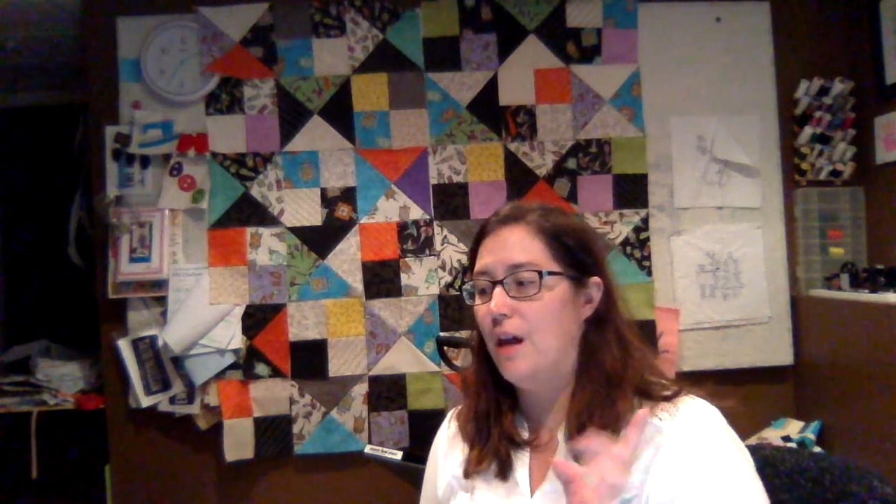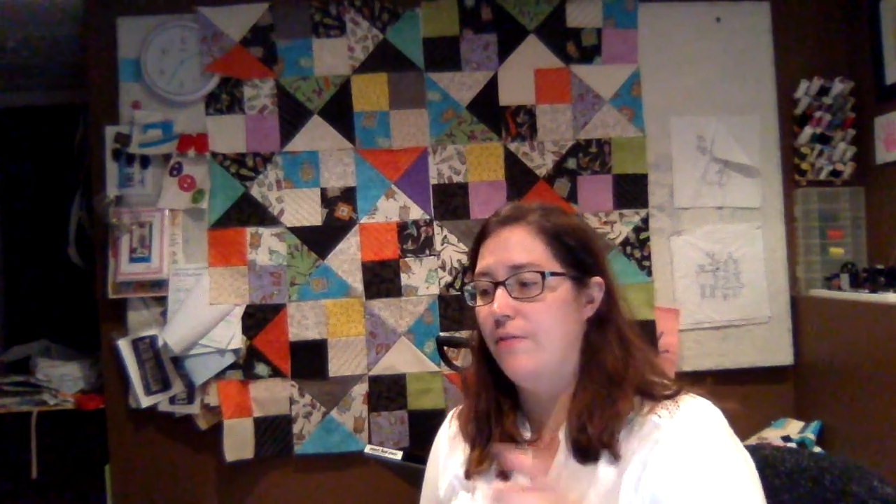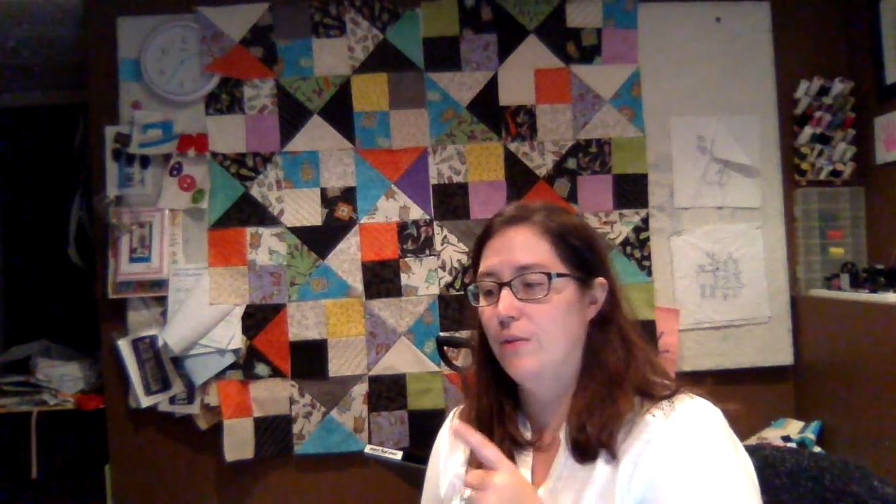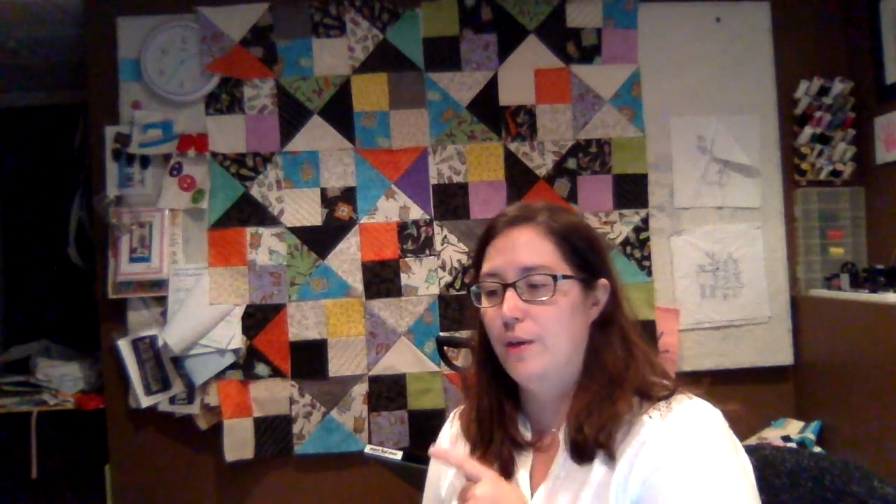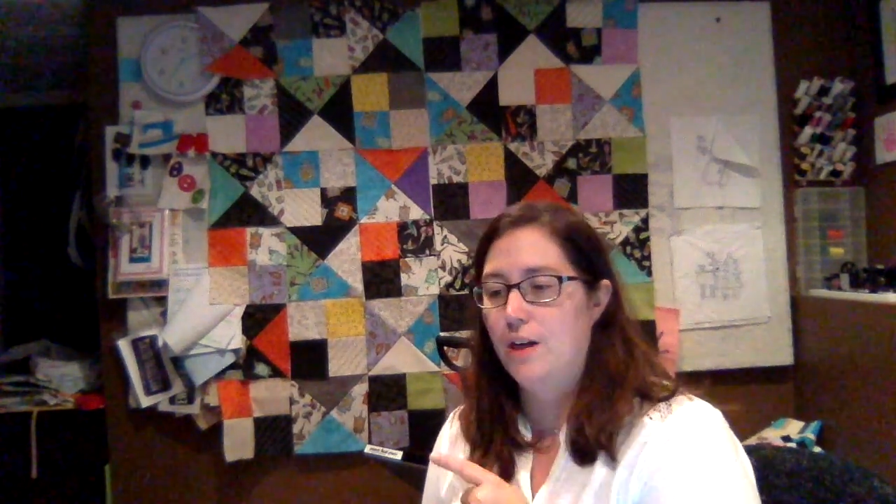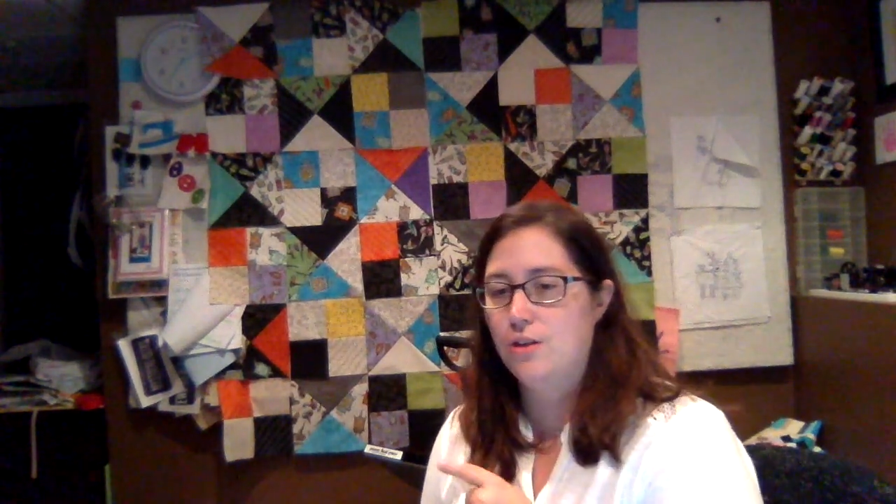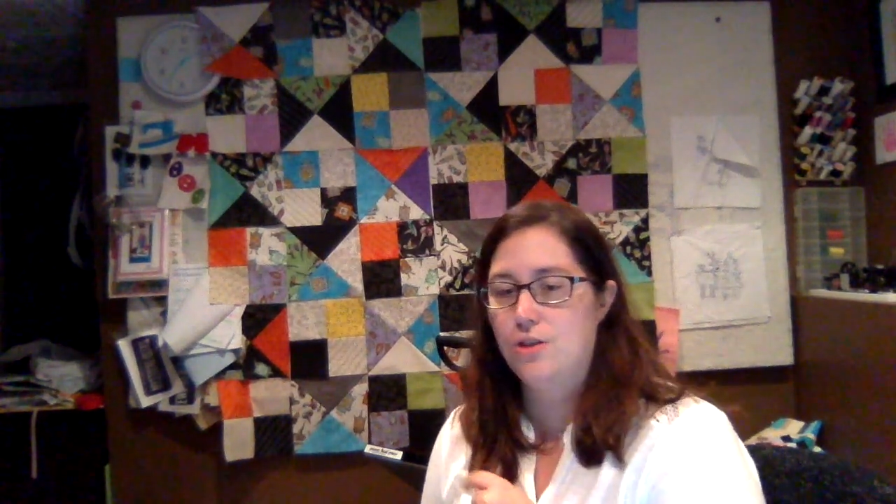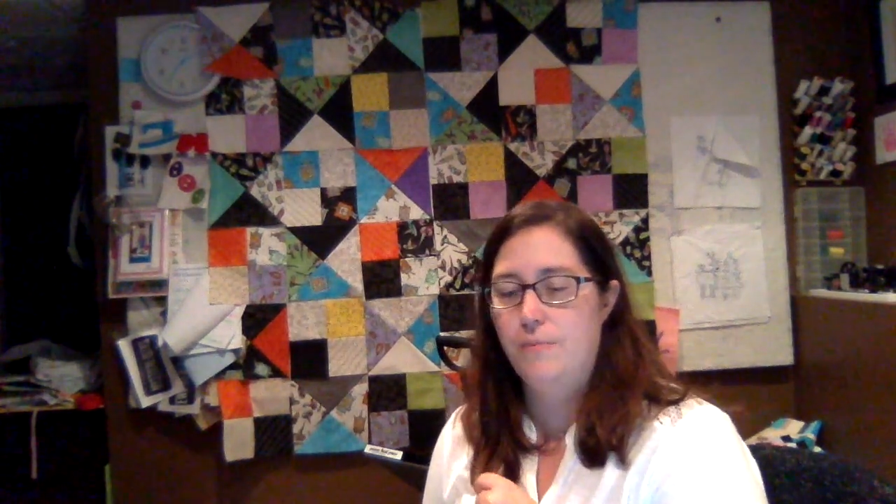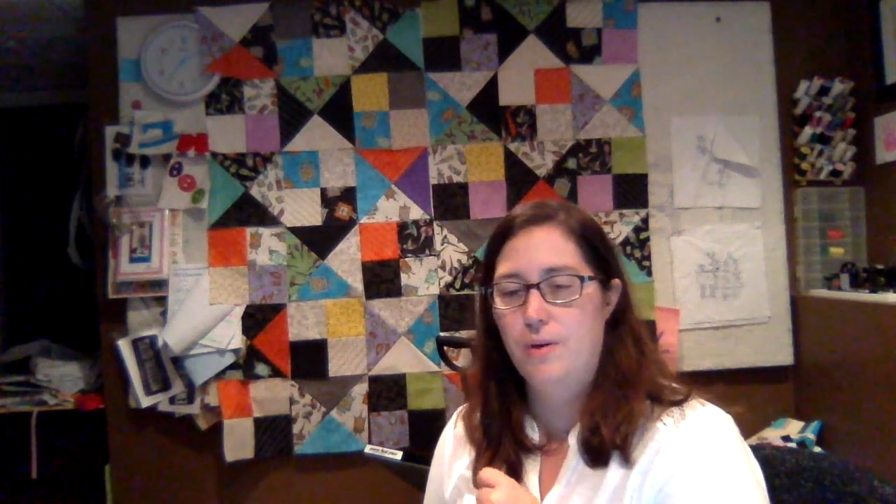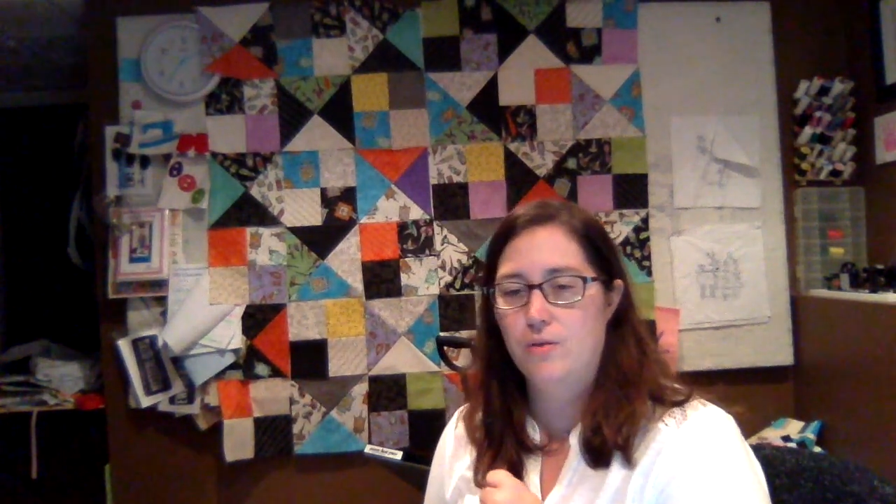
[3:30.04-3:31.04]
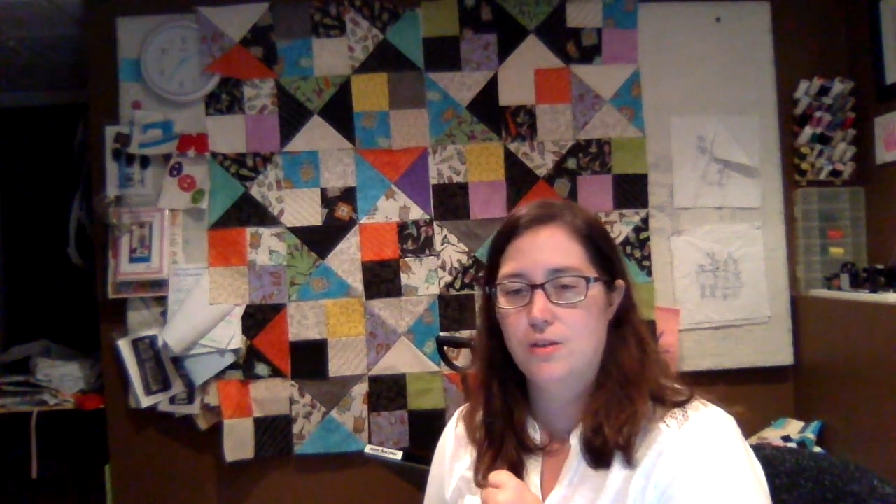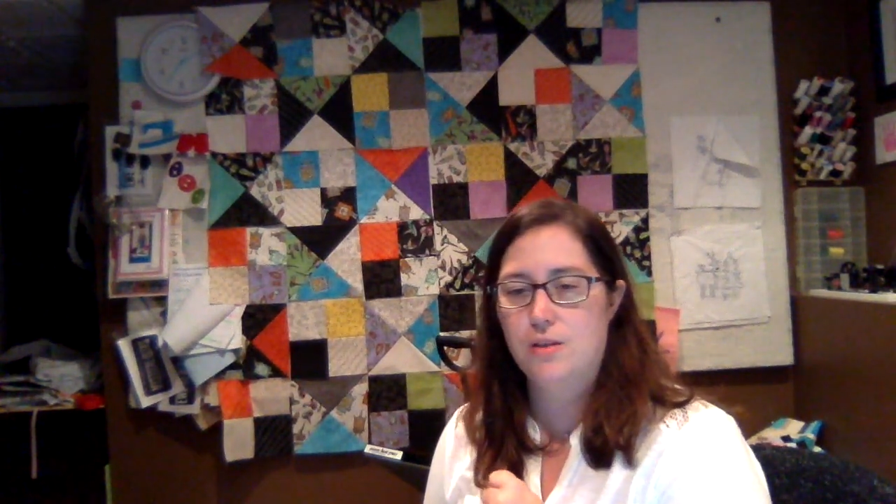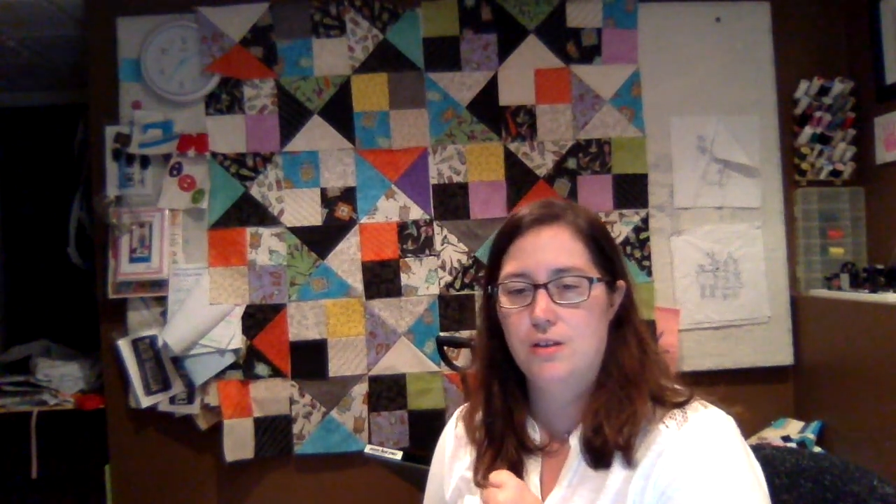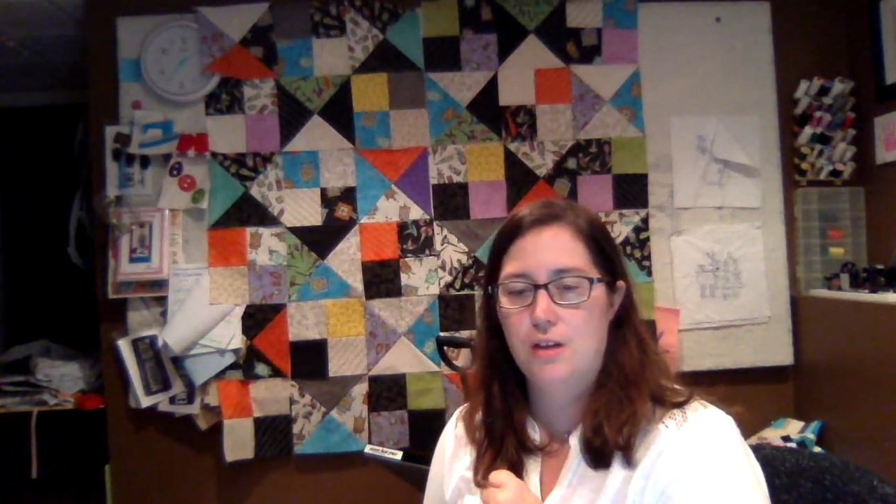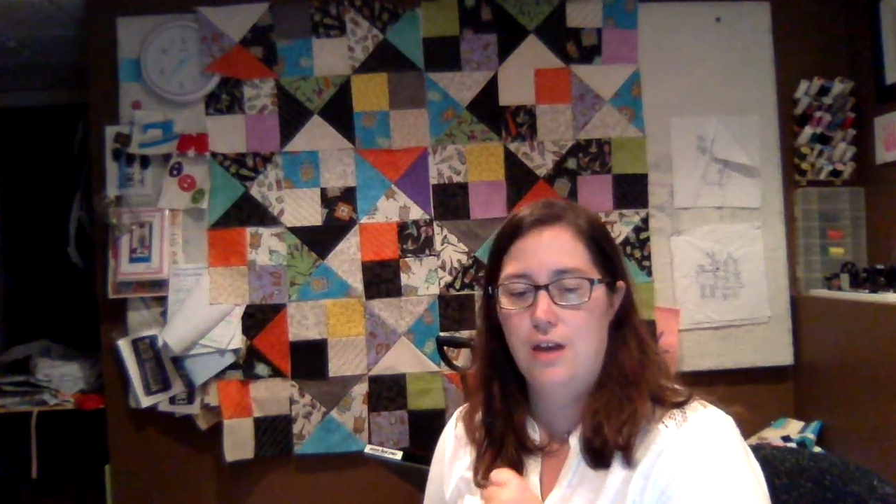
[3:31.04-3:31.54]
every week she
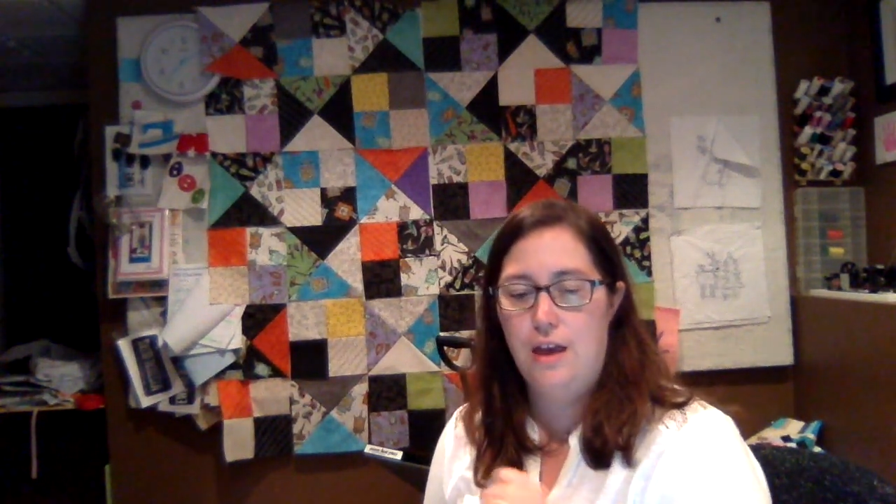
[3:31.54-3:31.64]
posts